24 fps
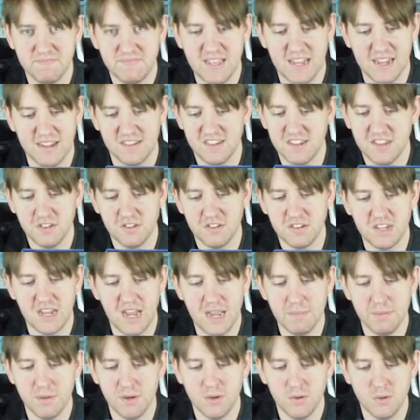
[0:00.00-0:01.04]
Yeah, it's either a
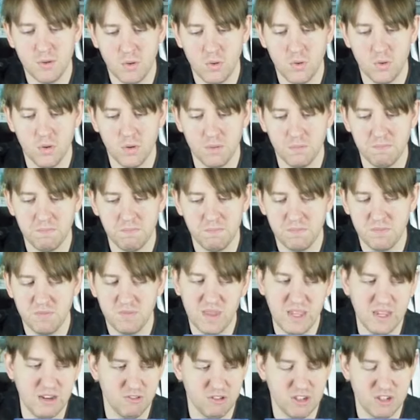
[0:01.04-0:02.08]
typo or
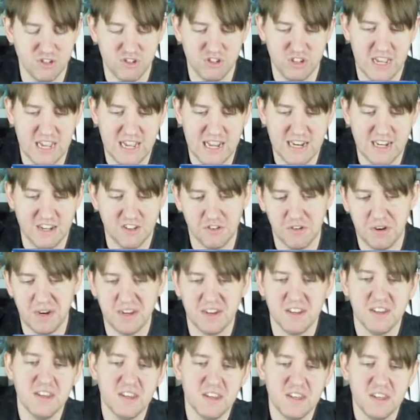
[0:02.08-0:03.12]
English, and it's great.
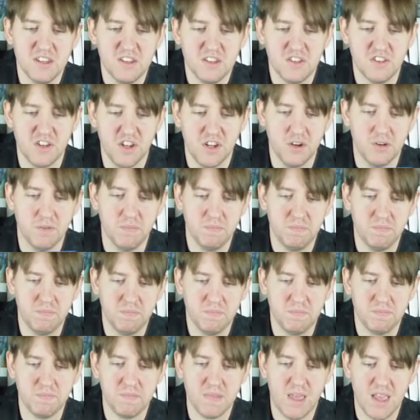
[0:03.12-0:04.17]
So,
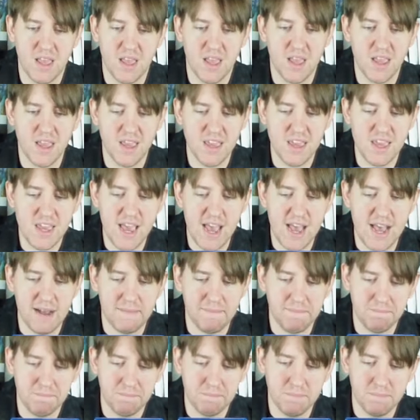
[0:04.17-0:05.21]
yeah.
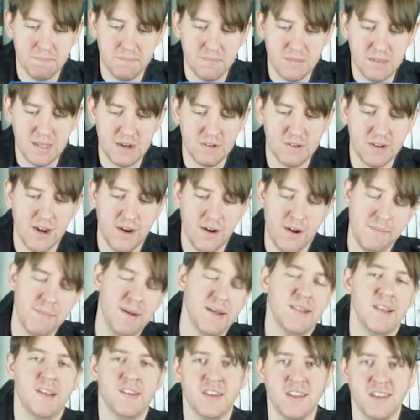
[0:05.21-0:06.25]
I don't care how
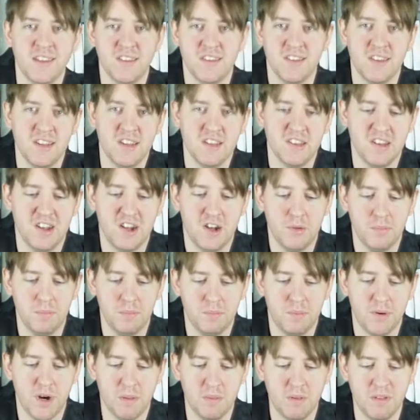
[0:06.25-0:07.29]
bad they say this is. I'll
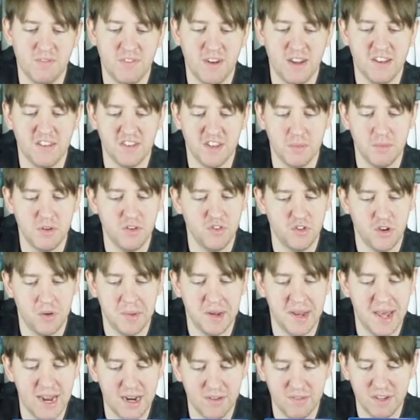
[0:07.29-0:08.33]
probably find some
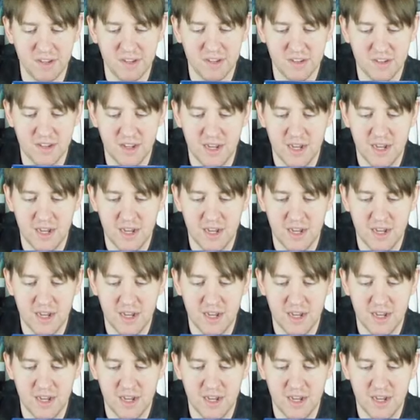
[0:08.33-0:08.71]
enjoyment out of it.